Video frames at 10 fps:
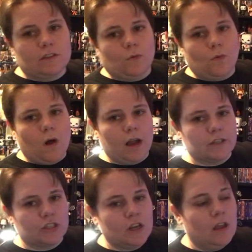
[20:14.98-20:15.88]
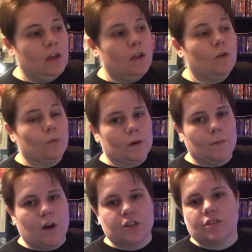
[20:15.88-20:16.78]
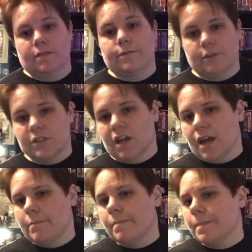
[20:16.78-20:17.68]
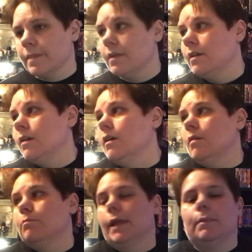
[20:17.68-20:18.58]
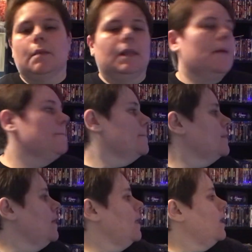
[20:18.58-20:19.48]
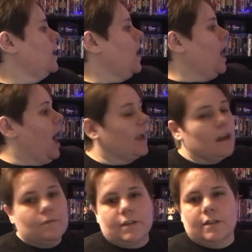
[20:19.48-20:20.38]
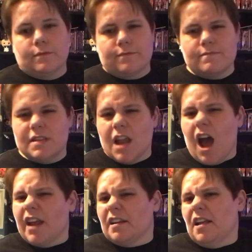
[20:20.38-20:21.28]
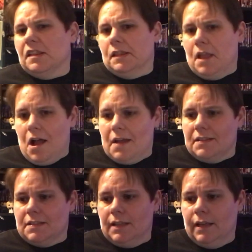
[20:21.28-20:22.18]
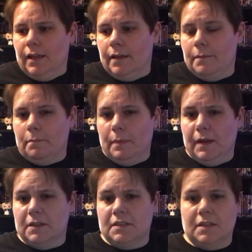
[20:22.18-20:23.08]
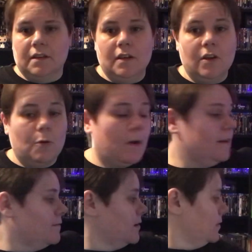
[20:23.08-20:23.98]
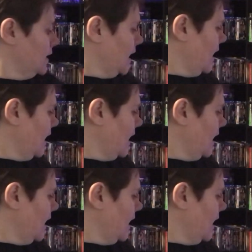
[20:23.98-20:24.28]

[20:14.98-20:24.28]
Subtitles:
to watch, rewatch, and first time, blah blah blah. I got rid of not a lot, but quite a few that I